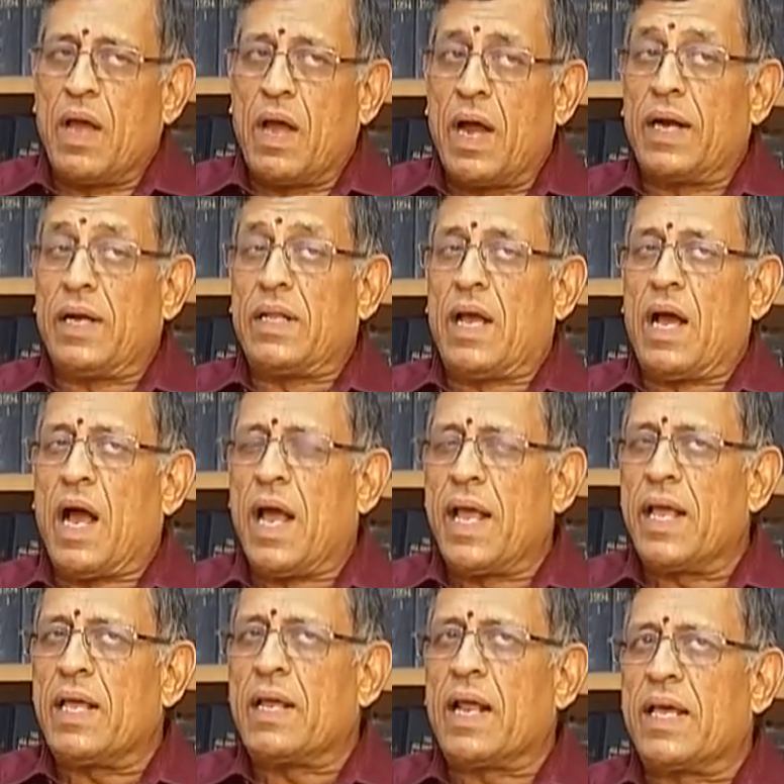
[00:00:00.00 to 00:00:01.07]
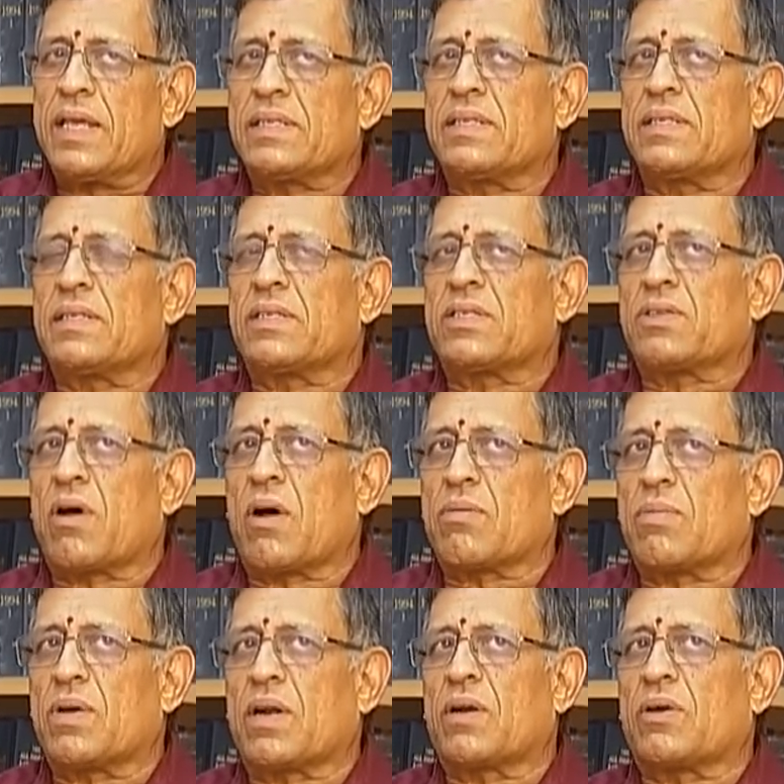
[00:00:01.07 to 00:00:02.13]
And the high rise in the
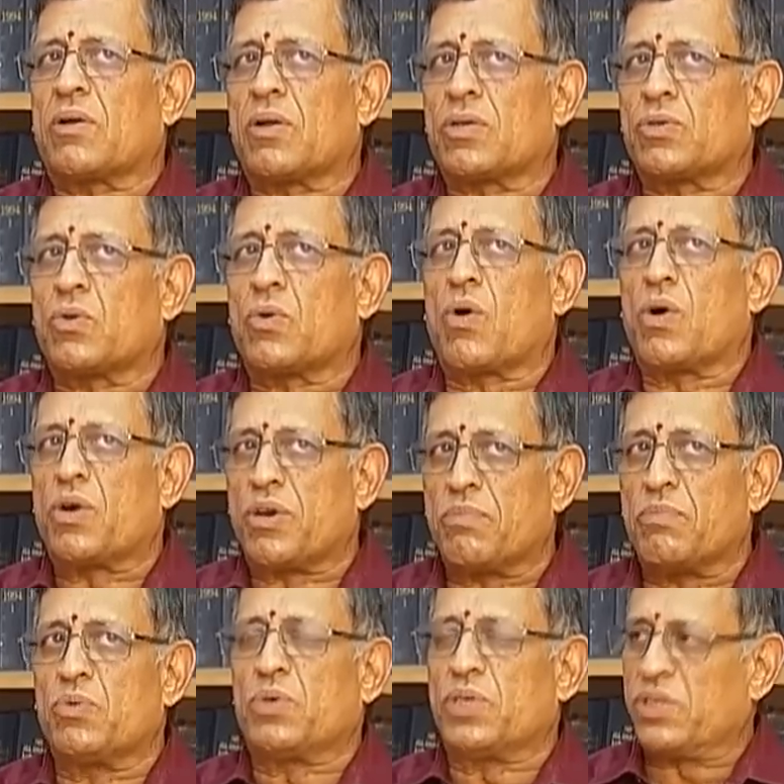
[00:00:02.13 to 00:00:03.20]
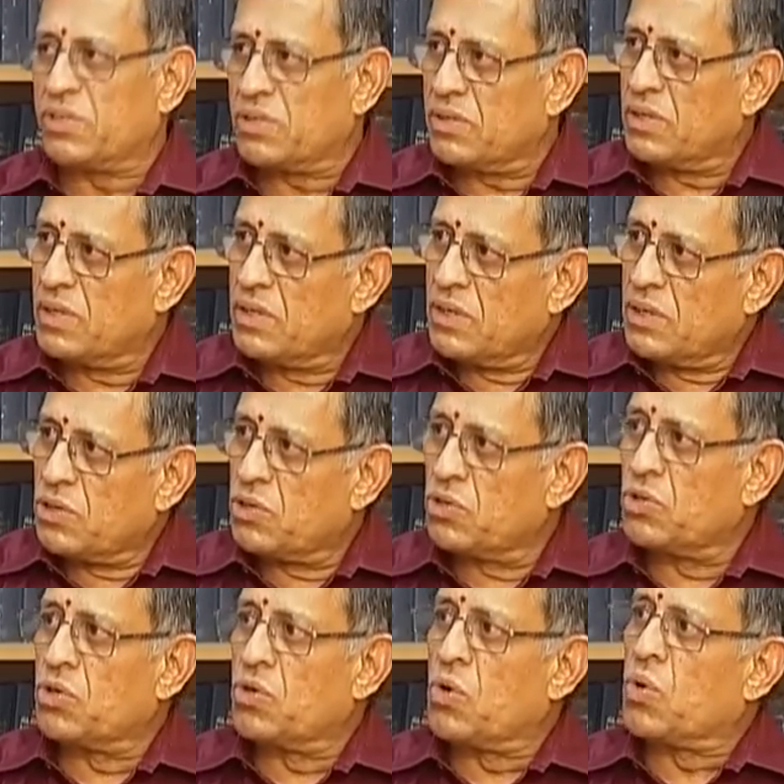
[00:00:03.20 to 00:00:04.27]
stock market also contributed
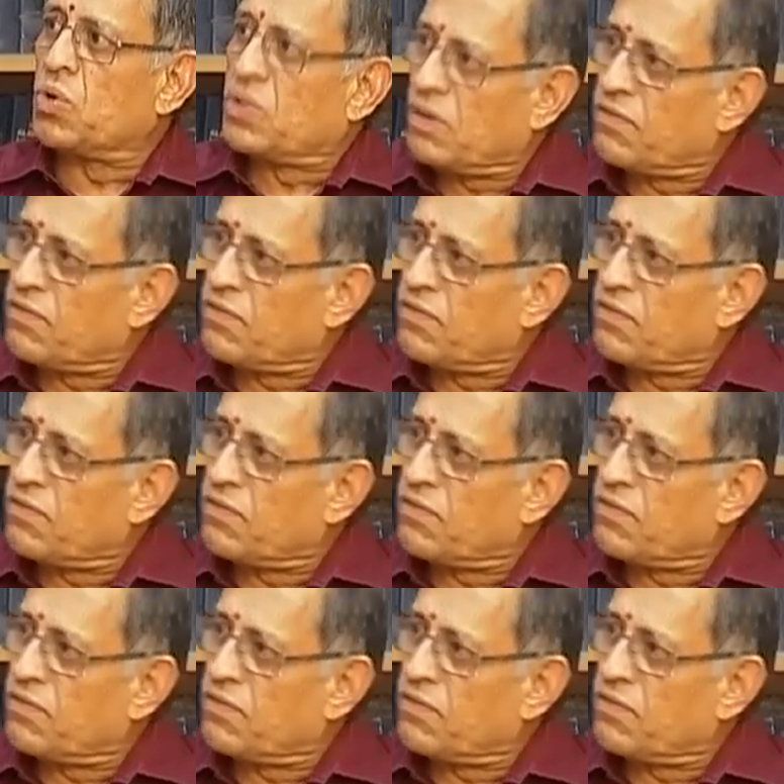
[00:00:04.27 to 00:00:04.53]
to the growth